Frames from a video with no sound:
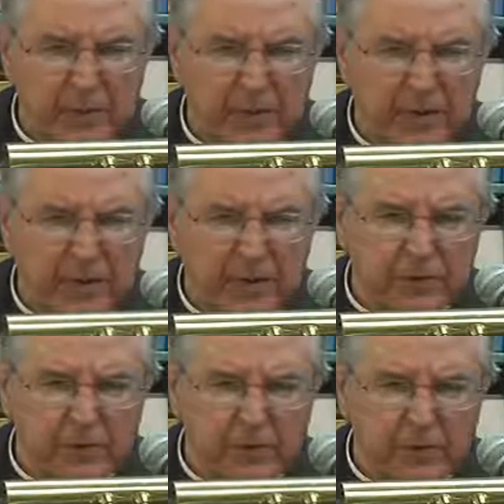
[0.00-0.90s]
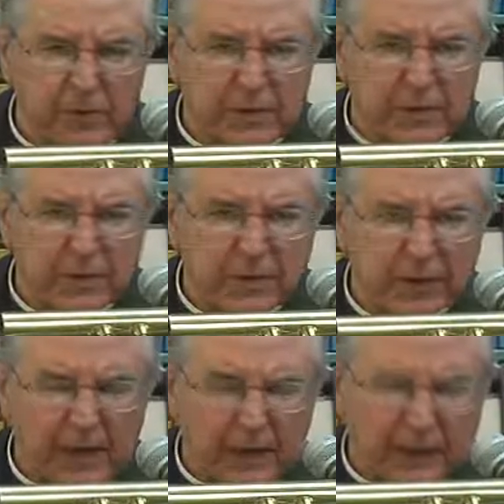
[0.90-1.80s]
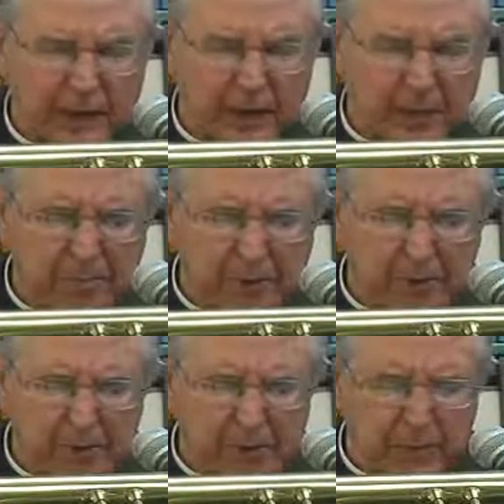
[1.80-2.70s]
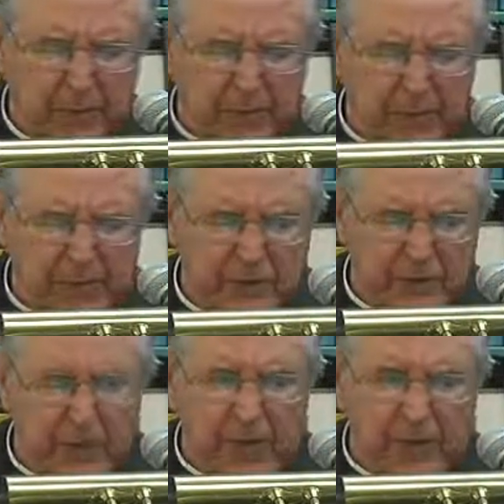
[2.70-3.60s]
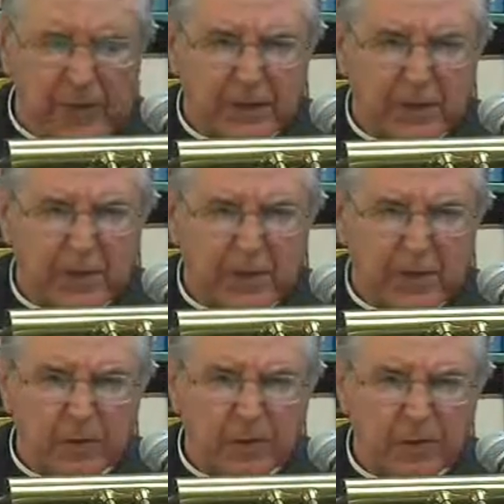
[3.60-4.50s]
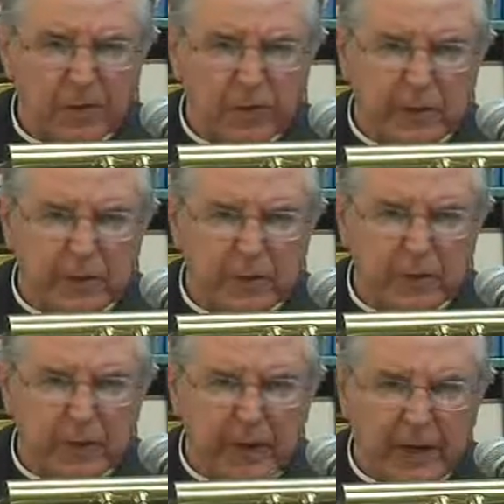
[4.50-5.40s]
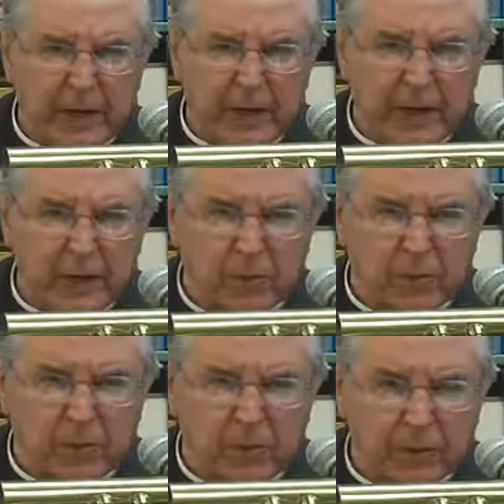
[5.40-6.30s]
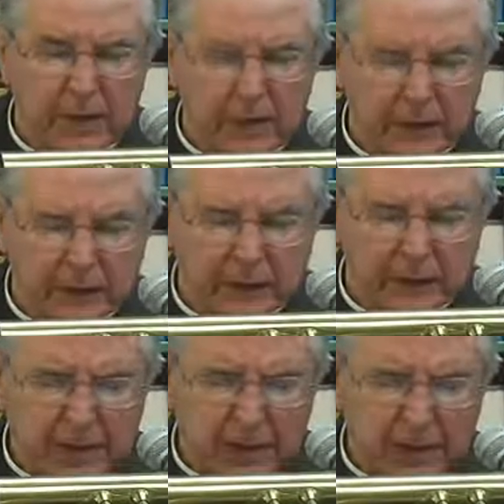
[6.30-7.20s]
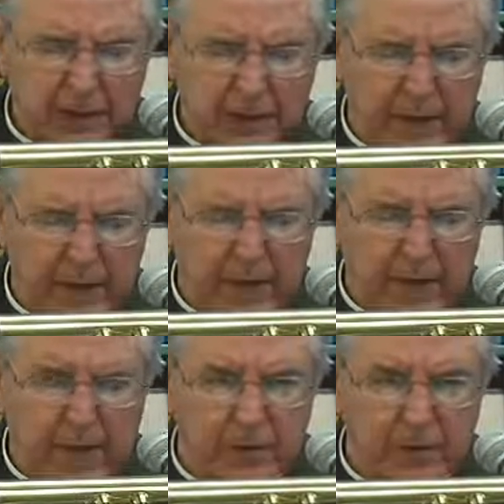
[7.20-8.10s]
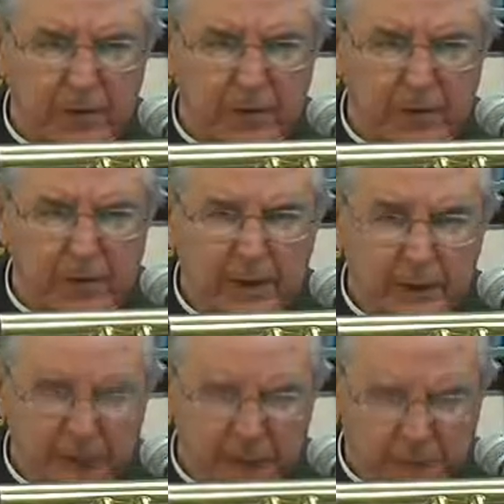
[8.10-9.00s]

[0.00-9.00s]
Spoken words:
out of control, like a diabolic possession. The more heads we can smash, the better we are. Get them all out of here. It